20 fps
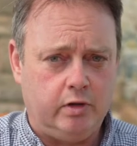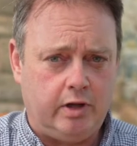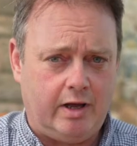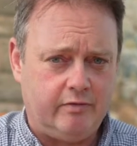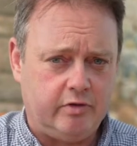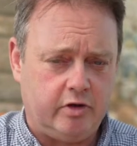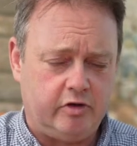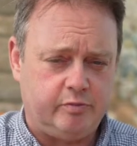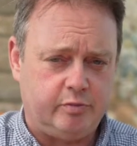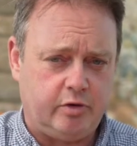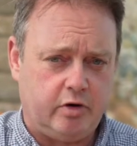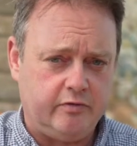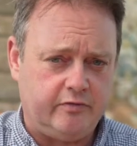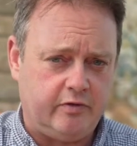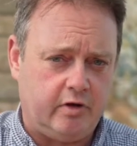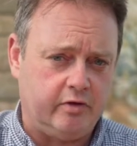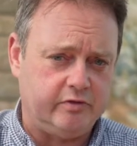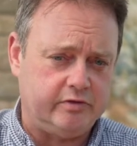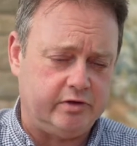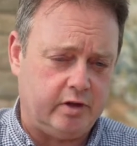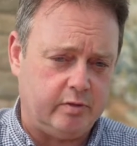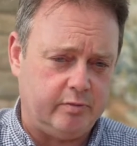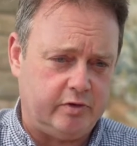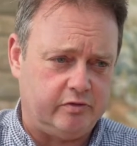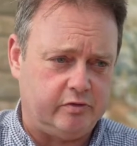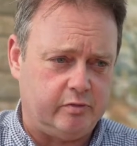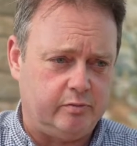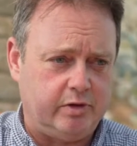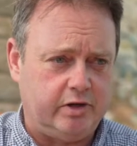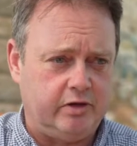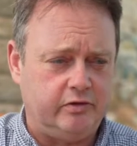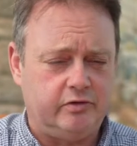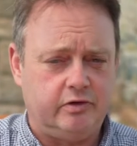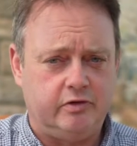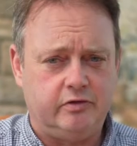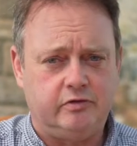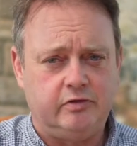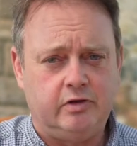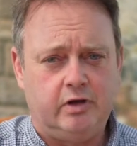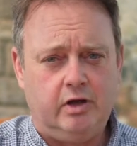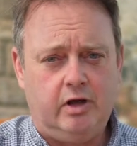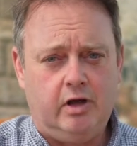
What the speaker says: having those profiles and other bits and pieces,